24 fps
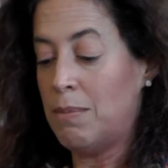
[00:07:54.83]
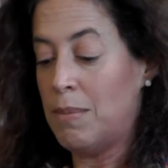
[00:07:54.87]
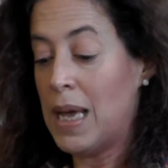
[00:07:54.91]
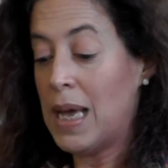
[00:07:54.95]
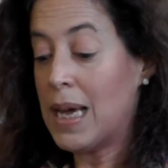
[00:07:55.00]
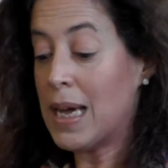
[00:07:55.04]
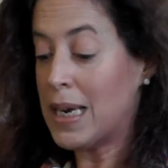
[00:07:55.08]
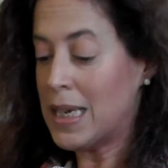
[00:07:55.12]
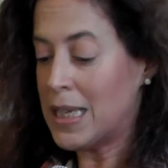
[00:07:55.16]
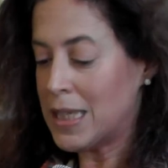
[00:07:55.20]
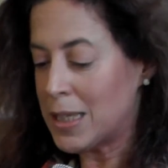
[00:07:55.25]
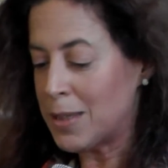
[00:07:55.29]

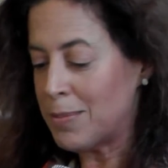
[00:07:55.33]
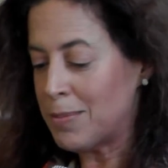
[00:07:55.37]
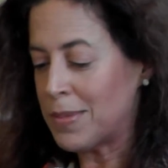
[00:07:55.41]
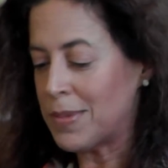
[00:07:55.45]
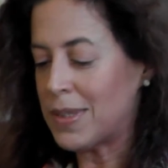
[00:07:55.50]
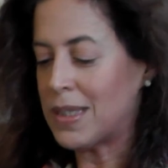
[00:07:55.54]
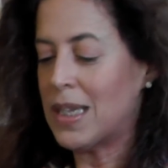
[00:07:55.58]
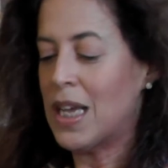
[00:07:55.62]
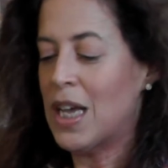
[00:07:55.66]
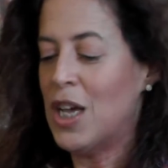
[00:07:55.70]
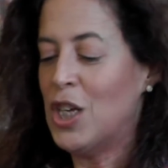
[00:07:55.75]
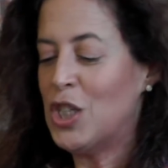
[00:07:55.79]

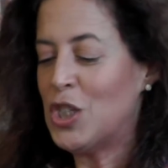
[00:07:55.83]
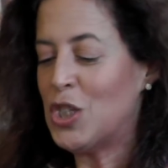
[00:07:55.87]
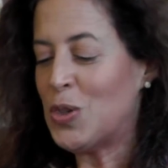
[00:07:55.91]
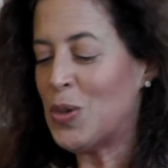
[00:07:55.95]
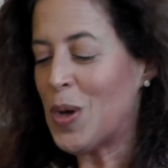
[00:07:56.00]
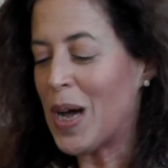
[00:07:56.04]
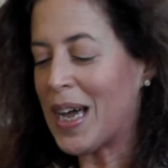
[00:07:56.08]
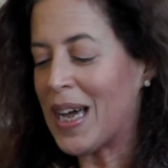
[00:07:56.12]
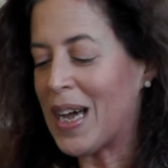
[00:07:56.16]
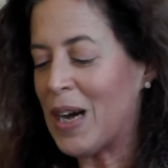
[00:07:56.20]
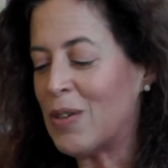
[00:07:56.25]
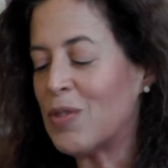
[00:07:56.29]

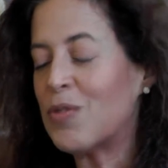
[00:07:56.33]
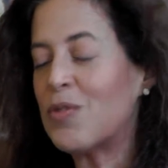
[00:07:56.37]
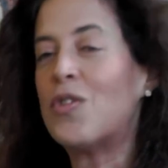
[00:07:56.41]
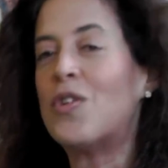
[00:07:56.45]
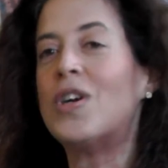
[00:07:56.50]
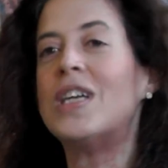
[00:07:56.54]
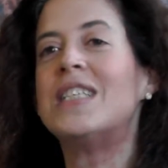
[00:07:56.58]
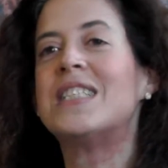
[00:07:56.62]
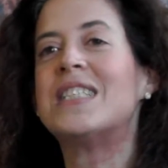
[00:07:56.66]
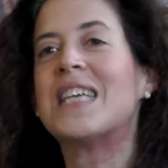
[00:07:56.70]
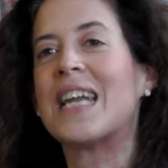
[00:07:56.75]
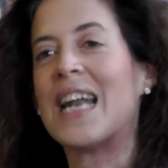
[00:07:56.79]
to account
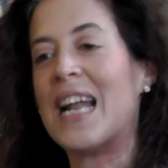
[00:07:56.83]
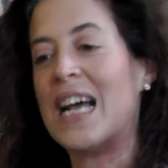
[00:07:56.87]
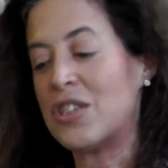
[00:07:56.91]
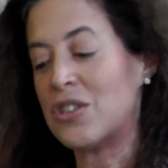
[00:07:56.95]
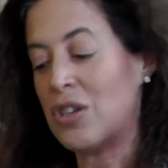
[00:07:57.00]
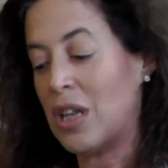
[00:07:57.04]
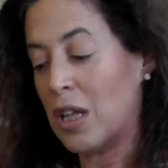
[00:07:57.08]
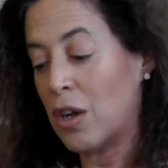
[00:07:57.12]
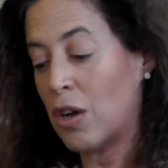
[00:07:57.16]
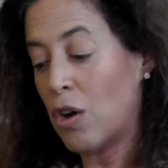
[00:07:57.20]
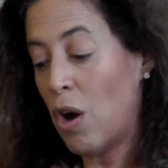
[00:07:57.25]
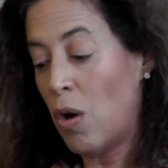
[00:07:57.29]
for
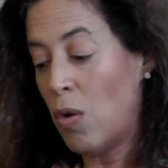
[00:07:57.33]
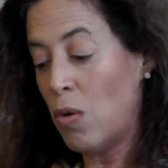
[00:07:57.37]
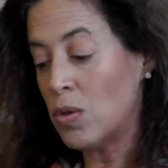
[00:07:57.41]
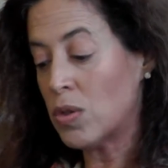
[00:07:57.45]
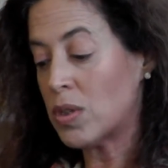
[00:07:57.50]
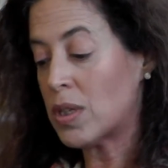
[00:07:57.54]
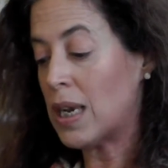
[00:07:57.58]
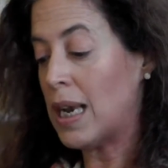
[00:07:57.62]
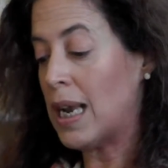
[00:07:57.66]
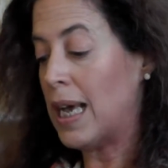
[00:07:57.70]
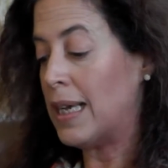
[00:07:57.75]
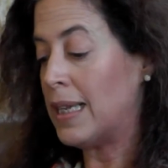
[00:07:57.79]
international goals